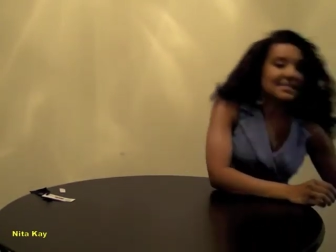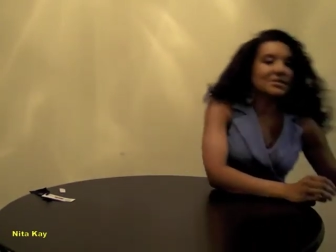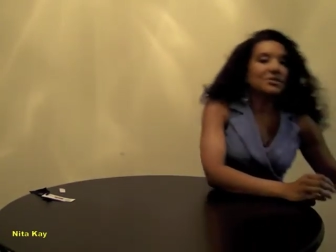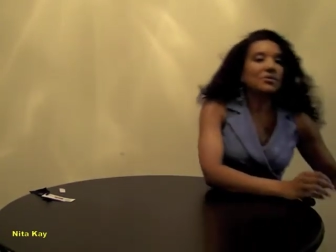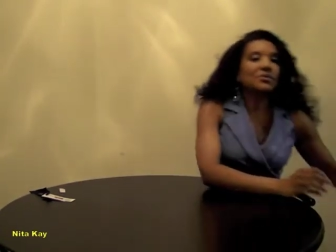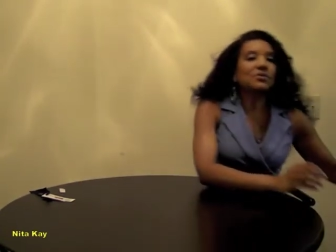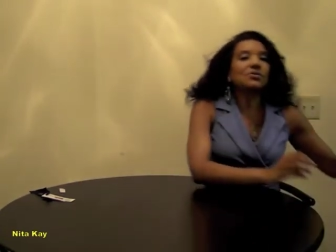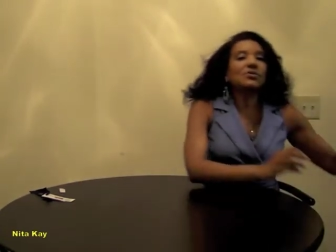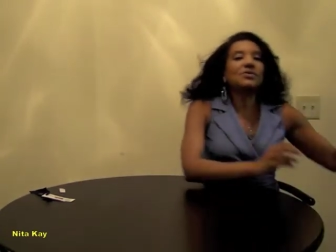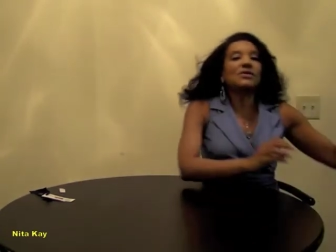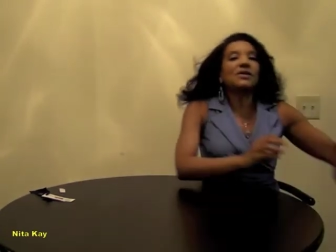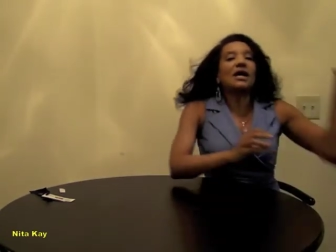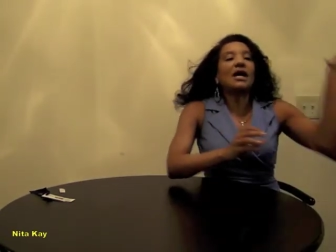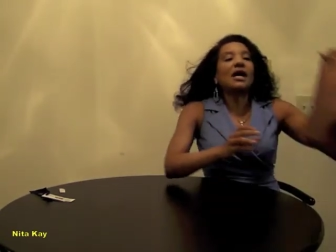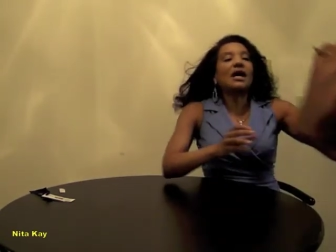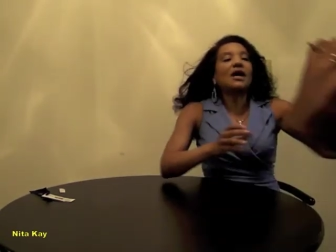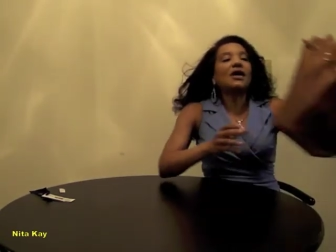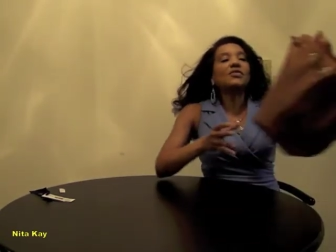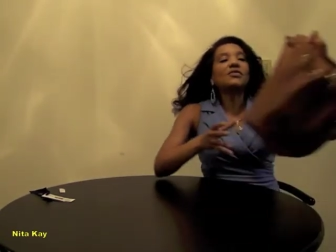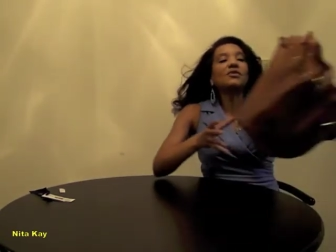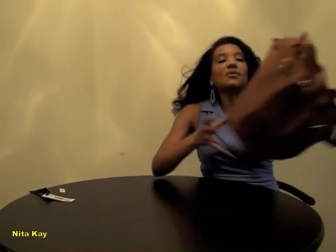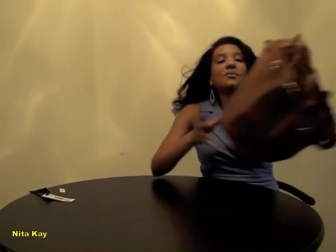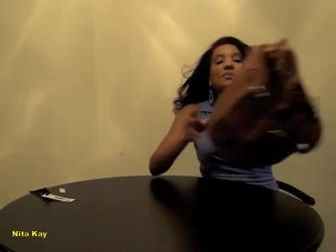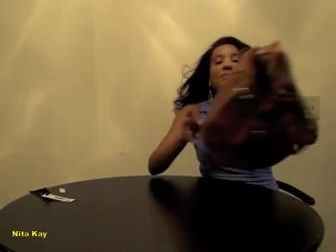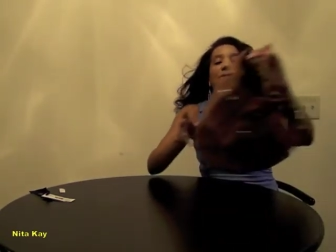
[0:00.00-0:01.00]
to the
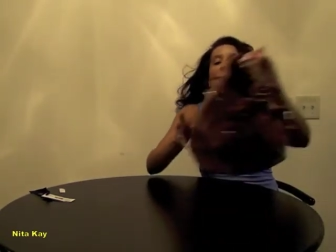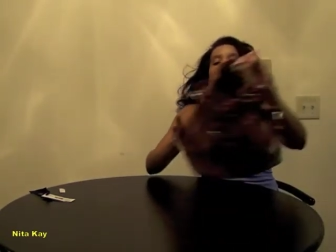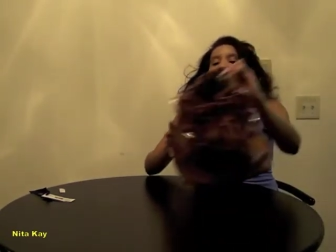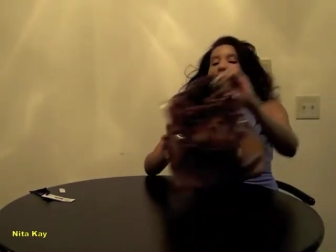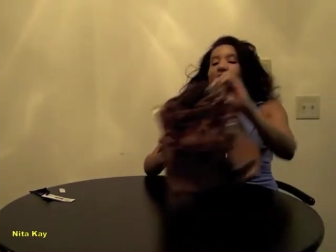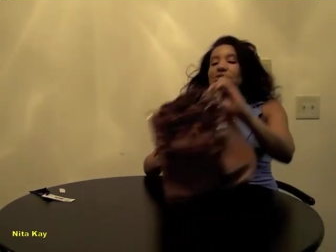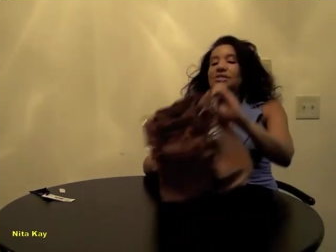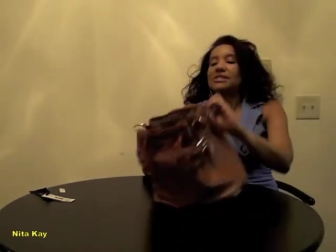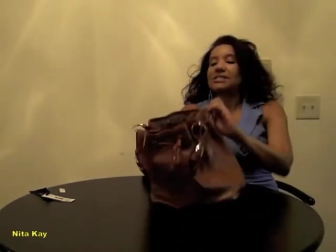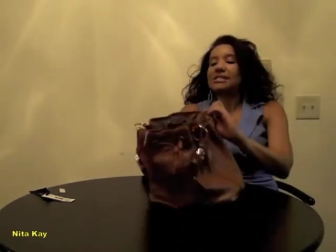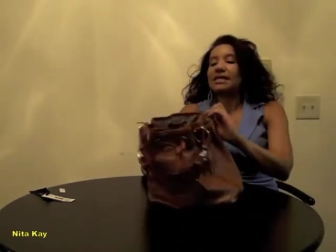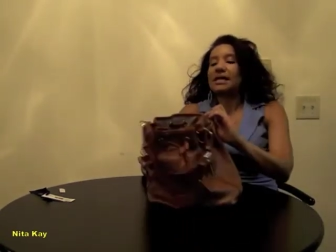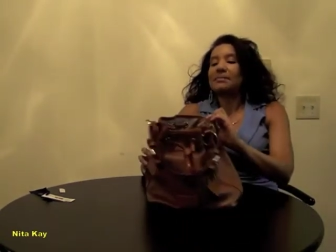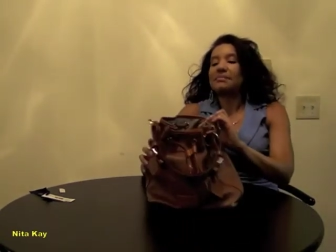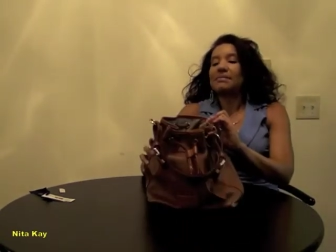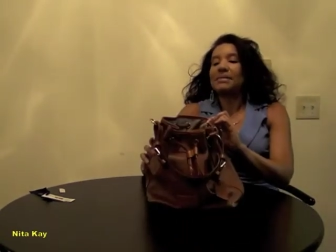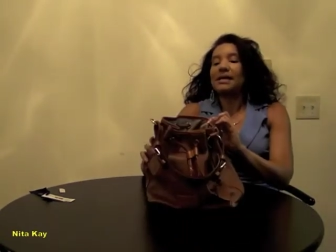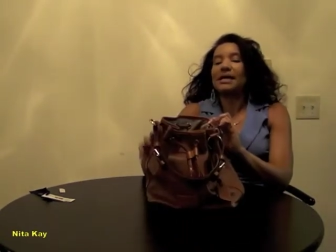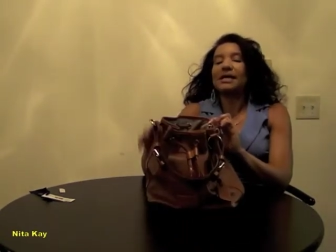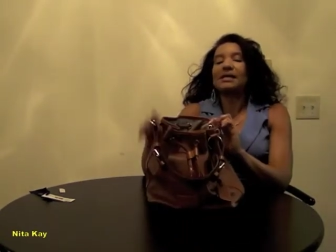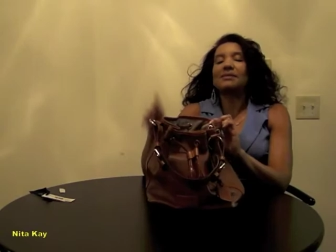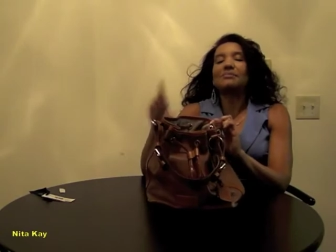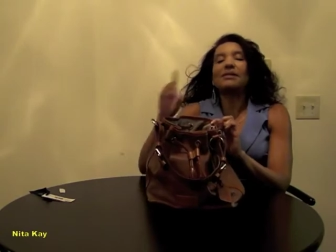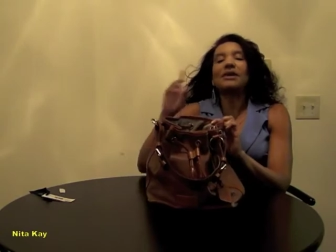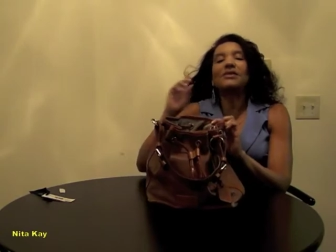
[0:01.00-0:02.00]
other purchase I made,